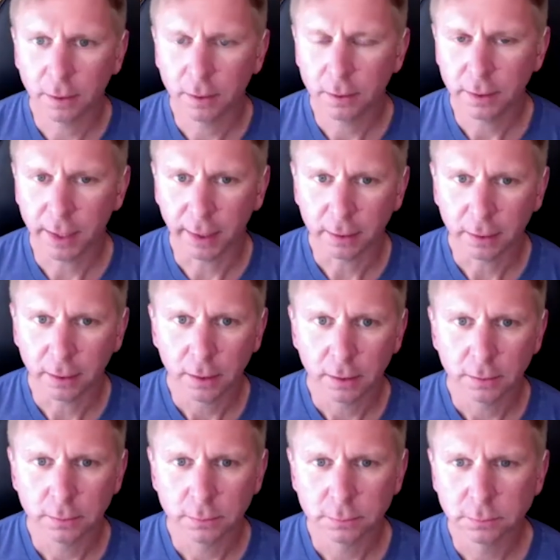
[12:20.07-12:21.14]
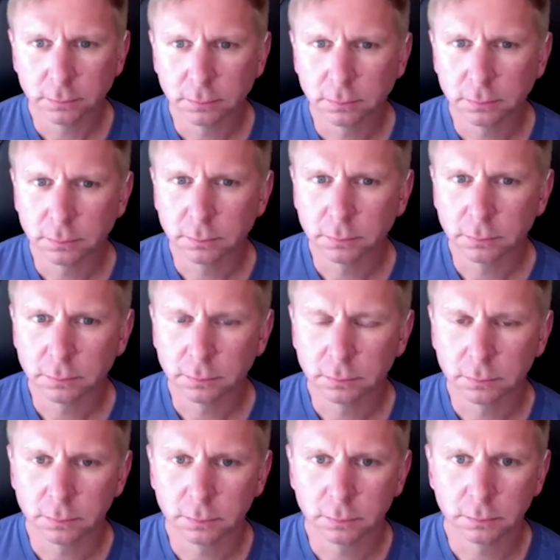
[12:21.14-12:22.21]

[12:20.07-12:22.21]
Yeah. So it is good for